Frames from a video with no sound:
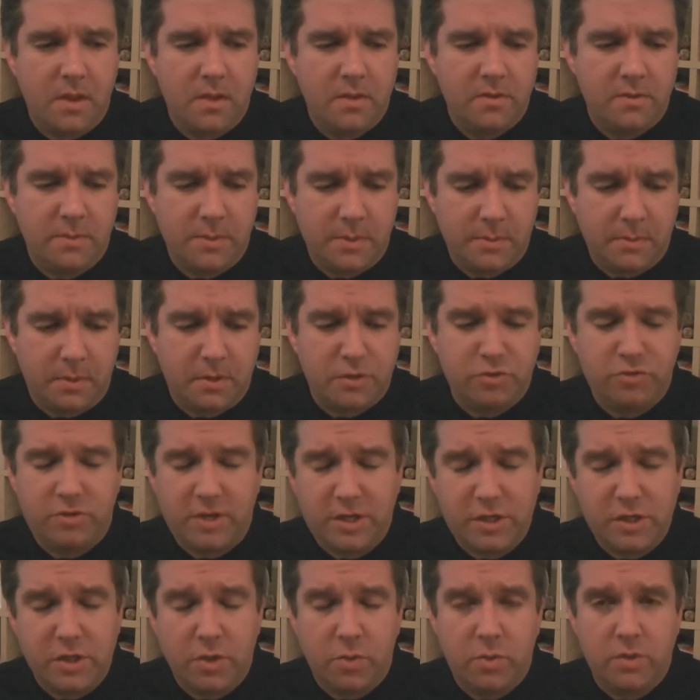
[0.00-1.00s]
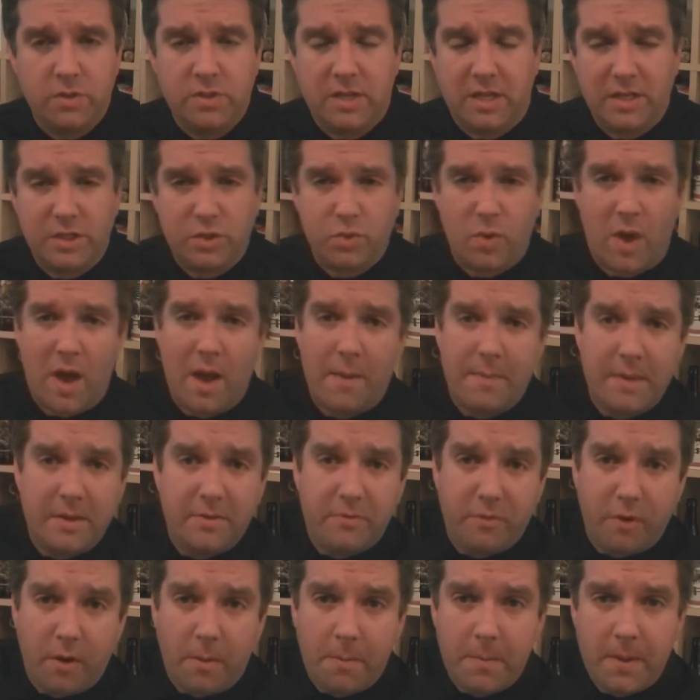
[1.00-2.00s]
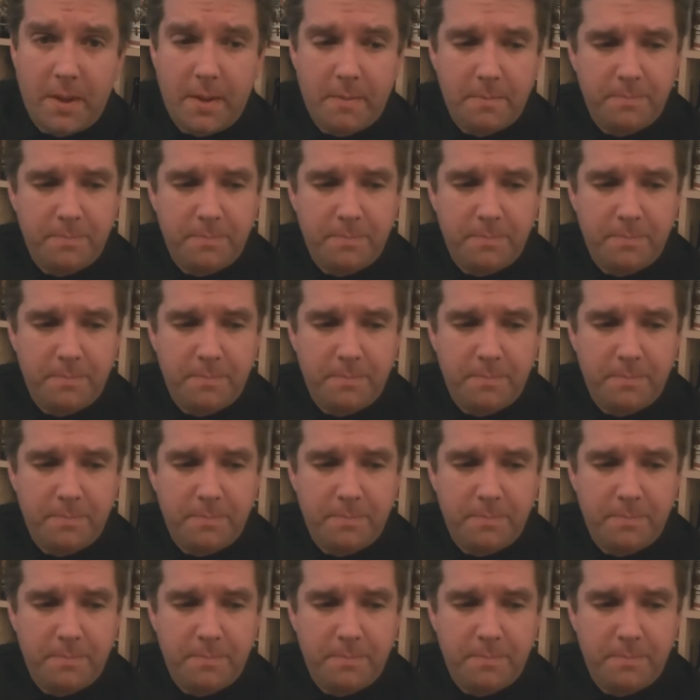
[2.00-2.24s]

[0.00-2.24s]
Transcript: some of the more traditional ones like Swami from